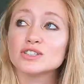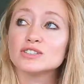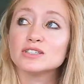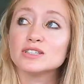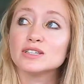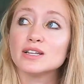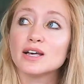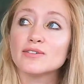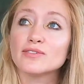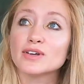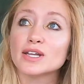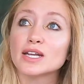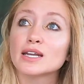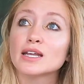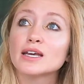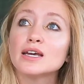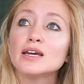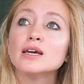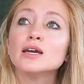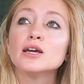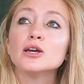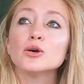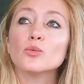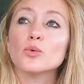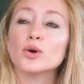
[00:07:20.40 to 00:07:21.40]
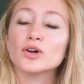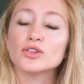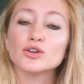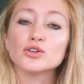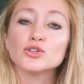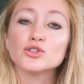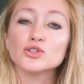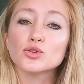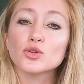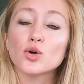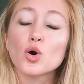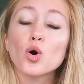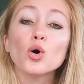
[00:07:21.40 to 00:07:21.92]
Trail 11. Whether
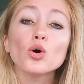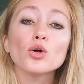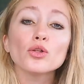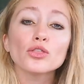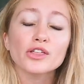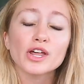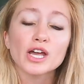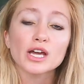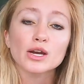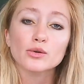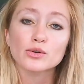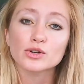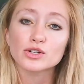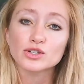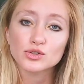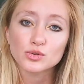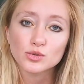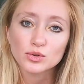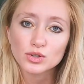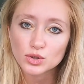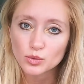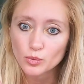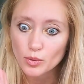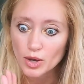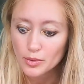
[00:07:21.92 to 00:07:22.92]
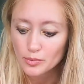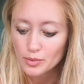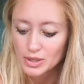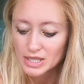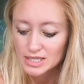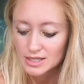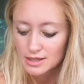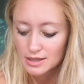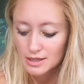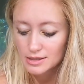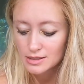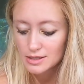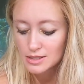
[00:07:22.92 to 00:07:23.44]
you do the whole thing or you do it the way
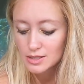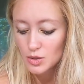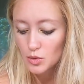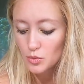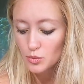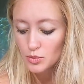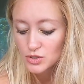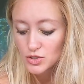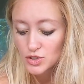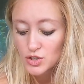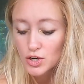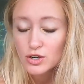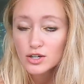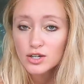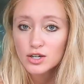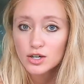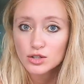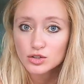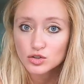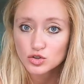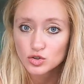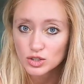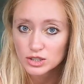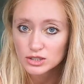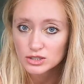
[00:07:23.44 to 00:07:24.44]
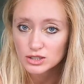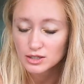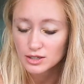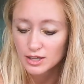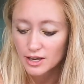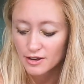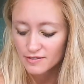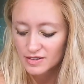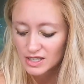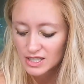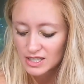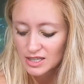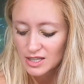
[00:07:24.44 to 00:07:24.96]
we did it. So we started on Trail
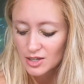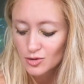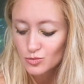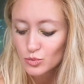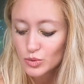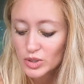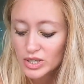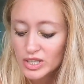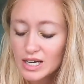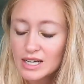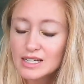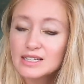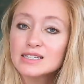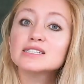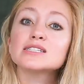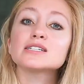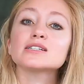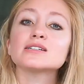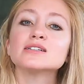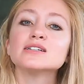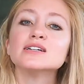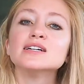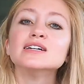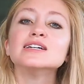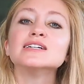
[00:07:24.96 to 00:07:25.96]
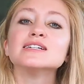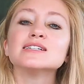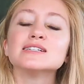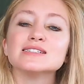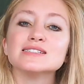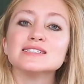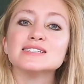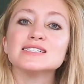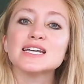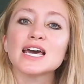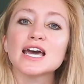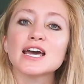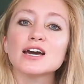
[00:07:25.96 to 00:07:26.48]
11 and then we cut
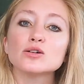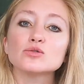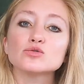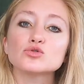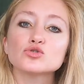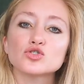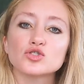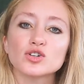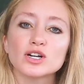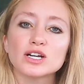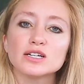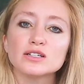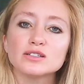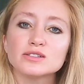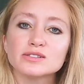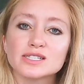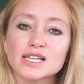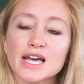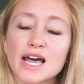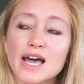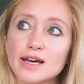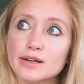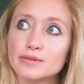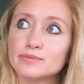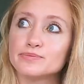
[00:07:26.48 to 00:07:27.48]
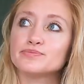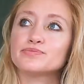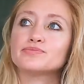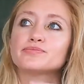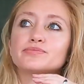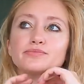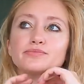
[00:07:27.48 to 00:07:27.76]
down Trail 10.